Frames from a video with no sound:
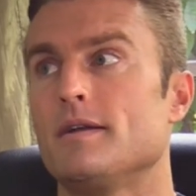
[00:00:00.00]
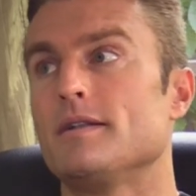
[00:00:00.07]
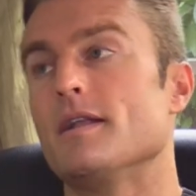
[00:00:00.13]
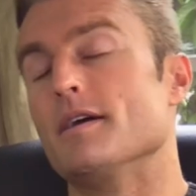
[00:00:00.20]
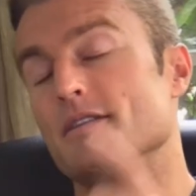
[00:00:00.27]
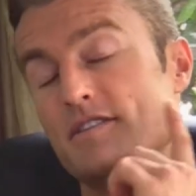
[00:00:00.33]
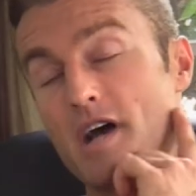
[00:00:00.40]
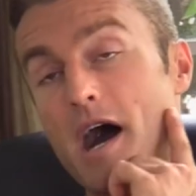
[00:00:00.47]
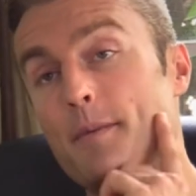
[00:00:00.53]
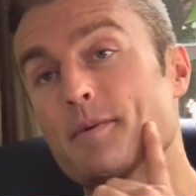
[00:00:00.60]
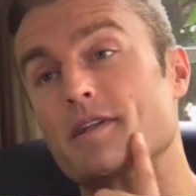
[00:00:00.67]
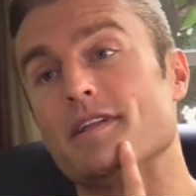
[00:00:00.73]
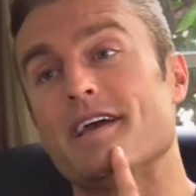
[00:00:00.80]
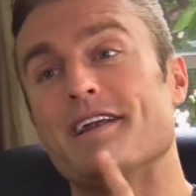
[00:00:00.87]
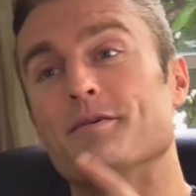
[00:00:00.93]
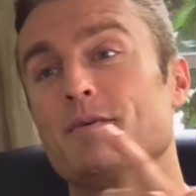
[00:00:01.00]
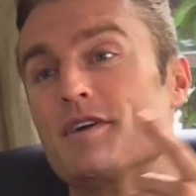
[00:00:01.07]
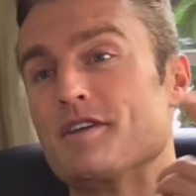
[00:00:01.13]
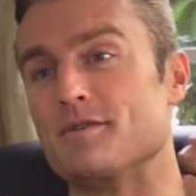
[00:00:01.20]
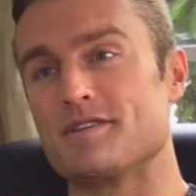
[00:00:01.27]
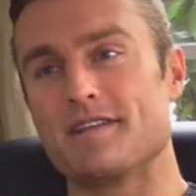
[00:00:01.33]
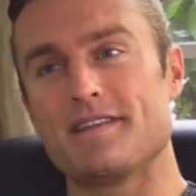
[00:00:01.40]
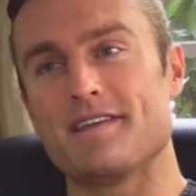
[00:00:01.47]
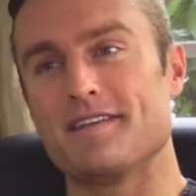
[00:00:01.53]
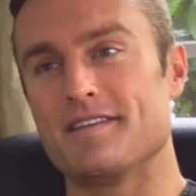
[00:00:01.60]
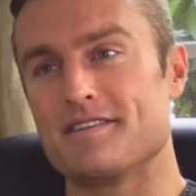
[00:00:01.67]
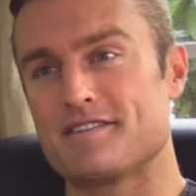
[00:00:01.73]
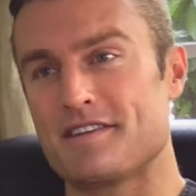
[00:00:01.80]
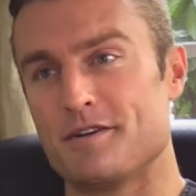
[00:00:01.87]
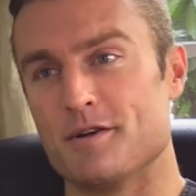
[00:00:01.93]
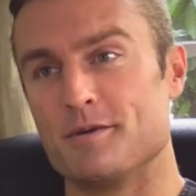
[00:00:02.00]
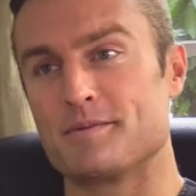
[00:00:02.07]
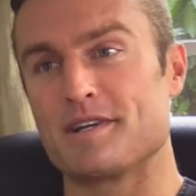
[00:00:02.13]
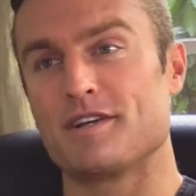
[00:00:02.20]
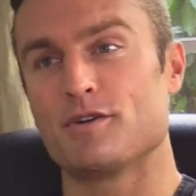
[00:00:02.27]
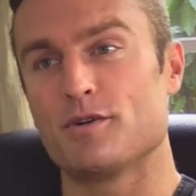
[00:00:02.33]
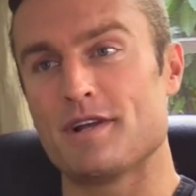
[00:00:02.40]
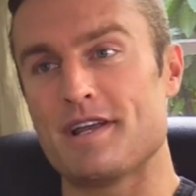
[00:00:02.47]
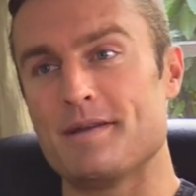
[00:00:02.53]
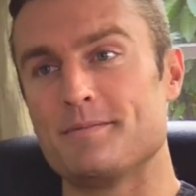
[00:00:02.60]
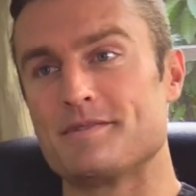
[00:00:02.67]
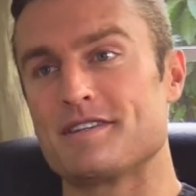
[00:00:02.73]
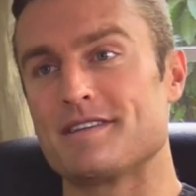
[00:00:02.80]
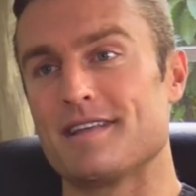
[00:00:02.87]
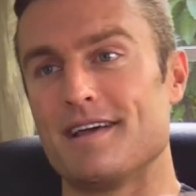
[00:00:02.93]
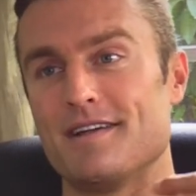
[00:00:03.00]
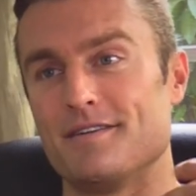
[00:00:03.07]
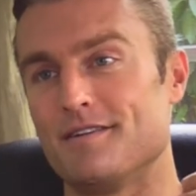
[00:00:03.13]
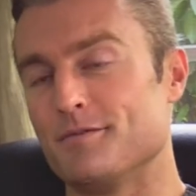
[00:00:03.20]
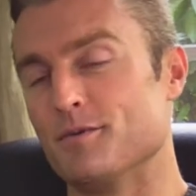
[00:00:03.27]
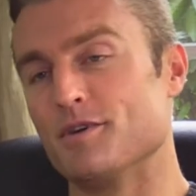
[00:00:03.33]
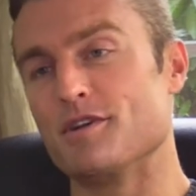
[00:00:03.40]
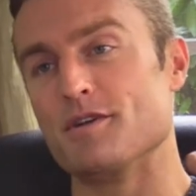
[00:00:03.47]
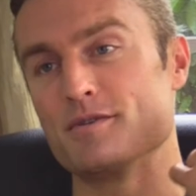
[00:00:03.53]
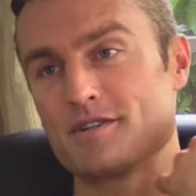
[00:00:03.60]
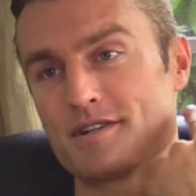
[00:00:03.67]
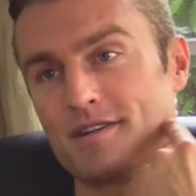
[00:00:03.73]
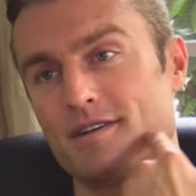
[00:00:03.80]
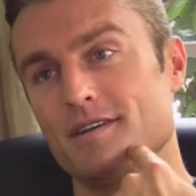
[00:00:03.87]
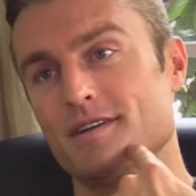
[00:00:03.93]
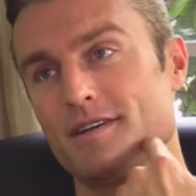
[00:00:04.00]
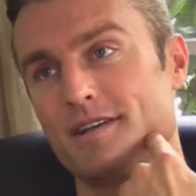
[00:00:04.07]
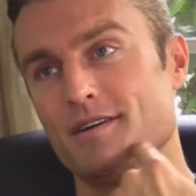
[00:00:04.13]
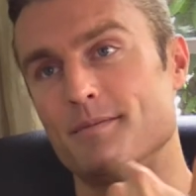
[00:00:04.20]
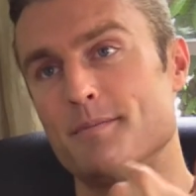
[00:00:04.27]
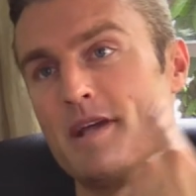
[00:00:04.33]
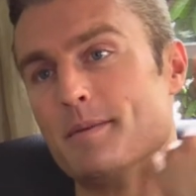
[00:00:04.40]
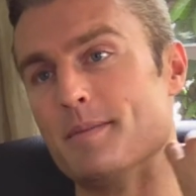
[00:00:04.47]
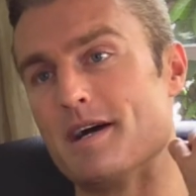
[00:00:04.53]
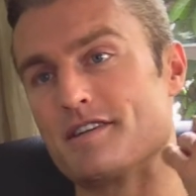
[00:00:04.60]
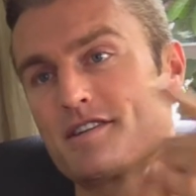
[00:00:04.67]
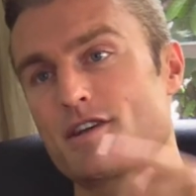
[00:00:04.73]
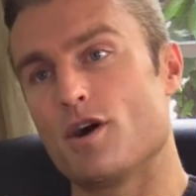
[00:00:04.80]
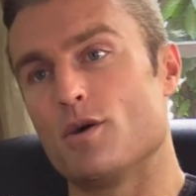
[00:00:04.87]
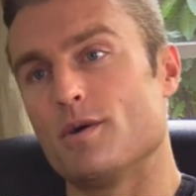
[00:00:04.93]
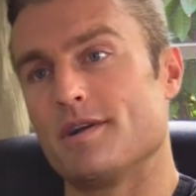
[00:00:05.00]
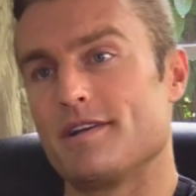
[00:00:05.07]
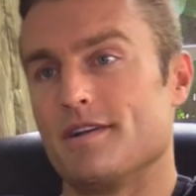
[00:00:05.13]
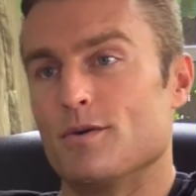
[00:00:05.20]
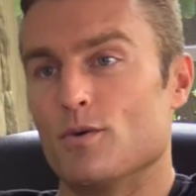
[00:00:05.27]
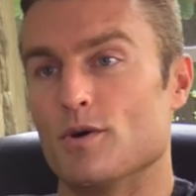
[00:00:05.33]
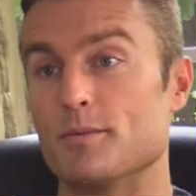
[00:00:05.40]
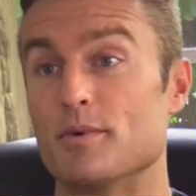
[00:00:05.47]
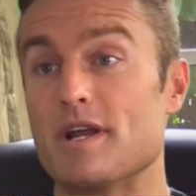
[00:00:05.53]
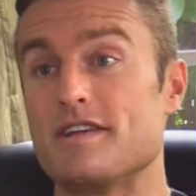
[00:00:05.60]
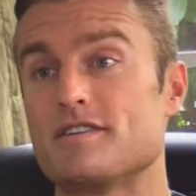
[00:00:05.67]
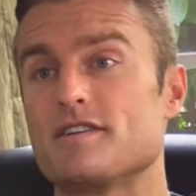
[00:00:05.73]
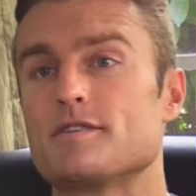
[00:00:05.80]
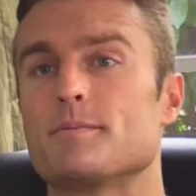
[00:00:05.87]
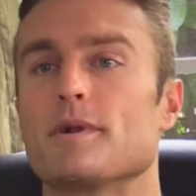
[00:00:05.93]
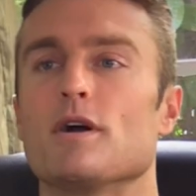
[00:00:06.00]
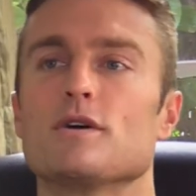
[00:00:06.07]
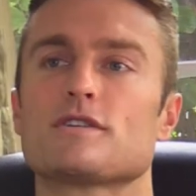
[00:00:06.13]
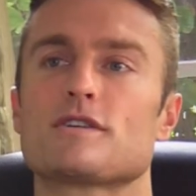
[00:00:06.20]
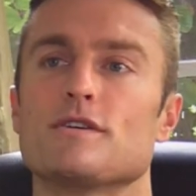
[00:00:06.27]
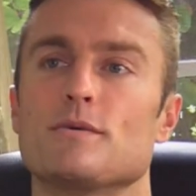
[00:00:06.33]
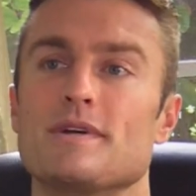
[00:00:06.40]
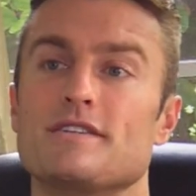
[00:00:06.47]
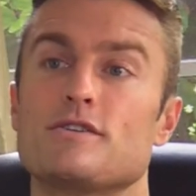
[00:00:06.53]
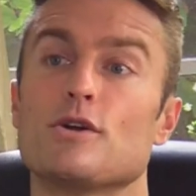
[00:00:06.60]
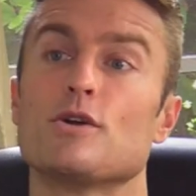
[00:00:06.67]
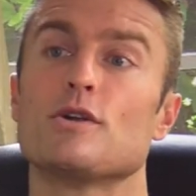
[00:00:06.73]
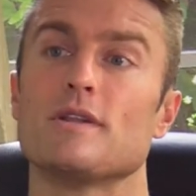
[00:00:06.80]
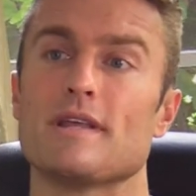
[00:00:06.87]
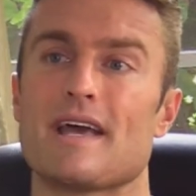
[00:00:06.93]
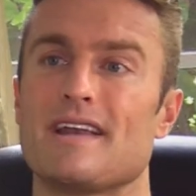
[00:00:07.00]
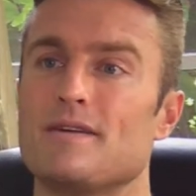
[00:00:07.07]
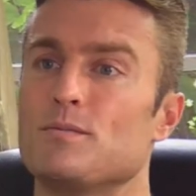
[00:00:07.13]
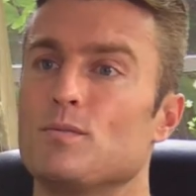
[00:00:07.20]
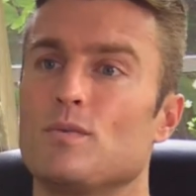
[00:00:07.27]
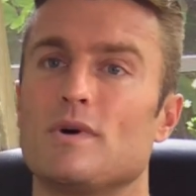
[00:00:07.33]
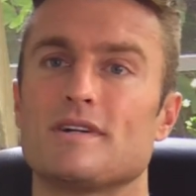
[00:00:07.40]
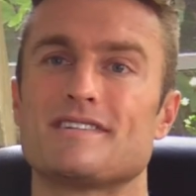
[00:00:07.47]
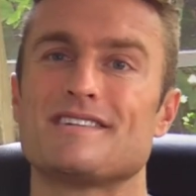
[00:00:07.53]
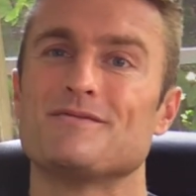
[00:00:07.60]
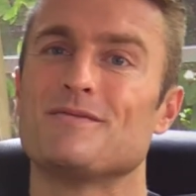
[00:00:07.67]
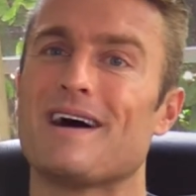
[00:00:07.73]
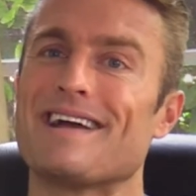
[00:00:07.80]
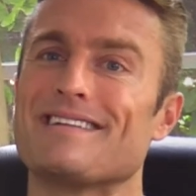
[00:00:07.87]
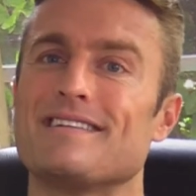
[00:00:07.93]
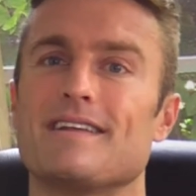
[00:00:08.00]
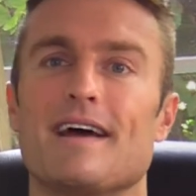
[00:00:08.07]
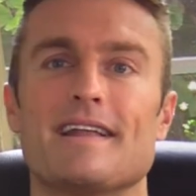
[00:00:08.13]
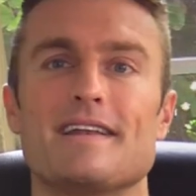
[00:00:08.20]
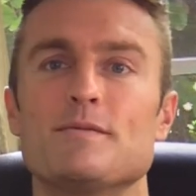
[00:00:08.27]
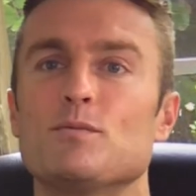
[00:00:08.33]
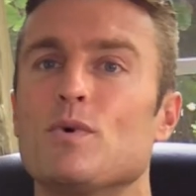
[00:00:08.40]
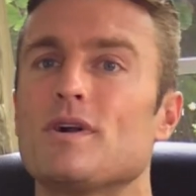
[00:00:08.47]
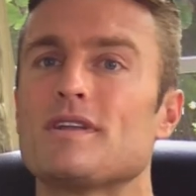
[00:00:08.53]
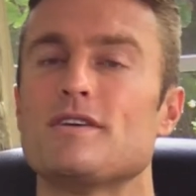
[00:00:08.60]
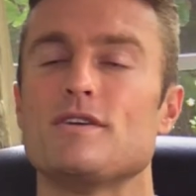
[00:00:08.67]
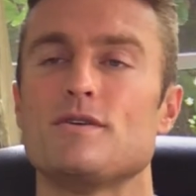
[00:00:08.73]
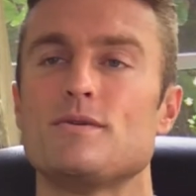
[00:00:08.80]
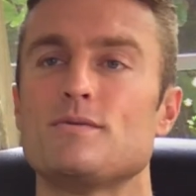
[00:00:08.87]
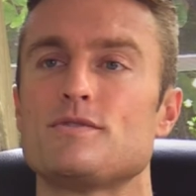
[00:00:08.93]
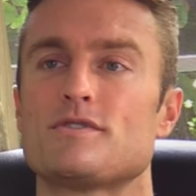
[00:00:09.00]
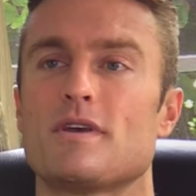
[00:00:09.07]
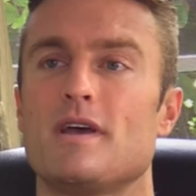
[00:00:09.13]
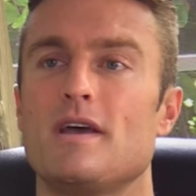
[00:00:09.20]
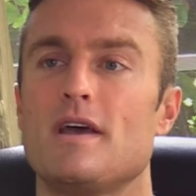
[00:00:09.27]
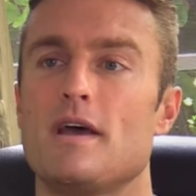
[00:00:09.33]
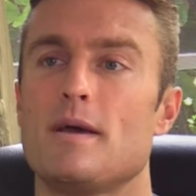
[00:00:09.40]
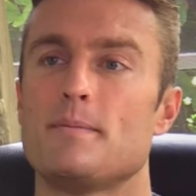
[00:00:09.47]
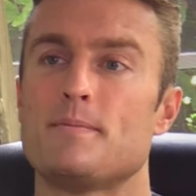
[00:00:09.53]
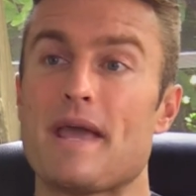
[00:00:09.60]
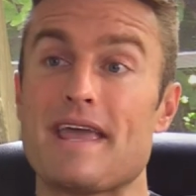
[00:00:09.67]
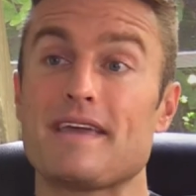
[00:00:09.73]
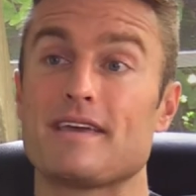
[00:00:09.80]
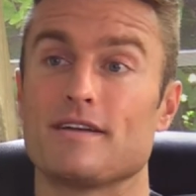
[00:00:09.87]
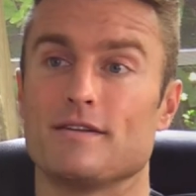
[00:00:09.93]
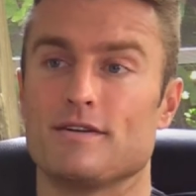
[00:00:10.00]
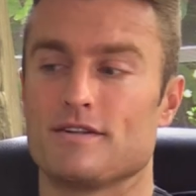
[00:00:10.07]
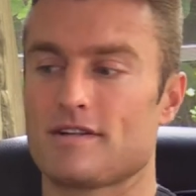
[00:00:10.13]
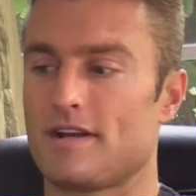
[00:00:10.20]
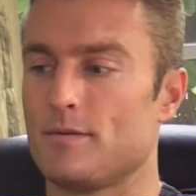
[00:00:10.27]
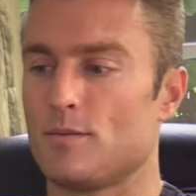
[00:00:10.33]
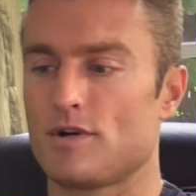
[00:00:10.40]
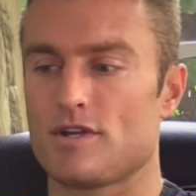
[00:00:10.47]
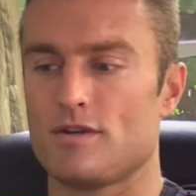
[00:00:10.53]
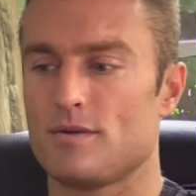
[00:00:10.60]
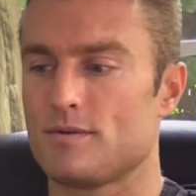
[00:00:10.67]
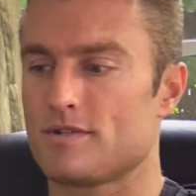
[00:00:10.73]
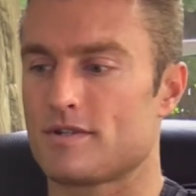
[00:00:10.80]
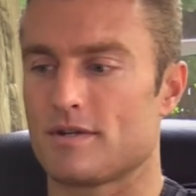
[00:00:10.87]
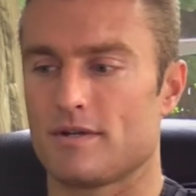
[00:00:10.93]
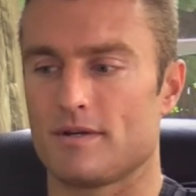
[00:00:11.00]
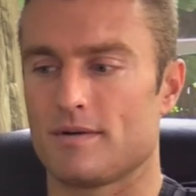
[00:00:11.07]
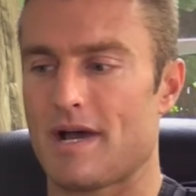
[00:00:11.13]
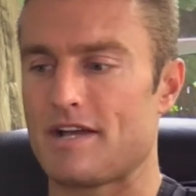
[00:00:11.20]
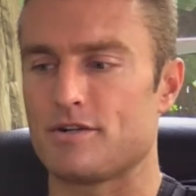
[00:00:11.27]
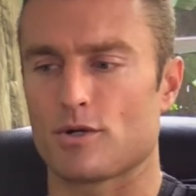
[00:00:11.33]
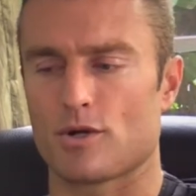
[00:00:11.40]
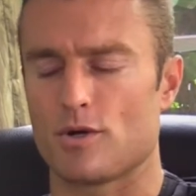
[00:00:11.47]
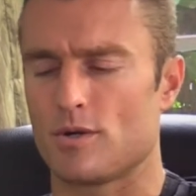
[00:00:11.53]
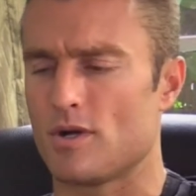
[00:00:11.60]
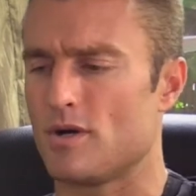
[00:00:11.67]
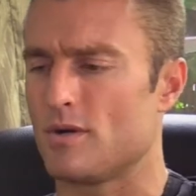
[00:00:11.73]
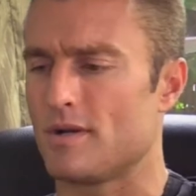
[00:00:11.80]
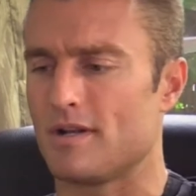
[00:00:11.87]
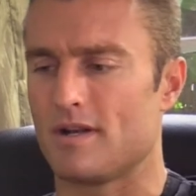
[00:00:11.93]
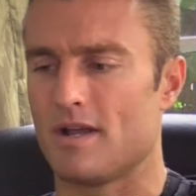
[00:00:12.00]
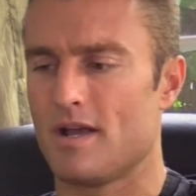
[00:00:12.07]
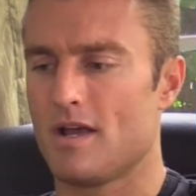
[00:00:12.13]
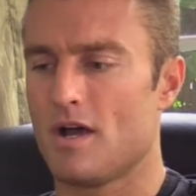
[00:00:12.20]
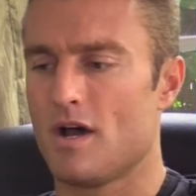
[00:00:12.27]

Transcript: topically, I didn't want to use any of the serums and creams that were used to you know minimize scarring or abrasions, but also internally, I didn't want to I, I didn't want to use painkillers. I didn't want to use uh, hydrocodone and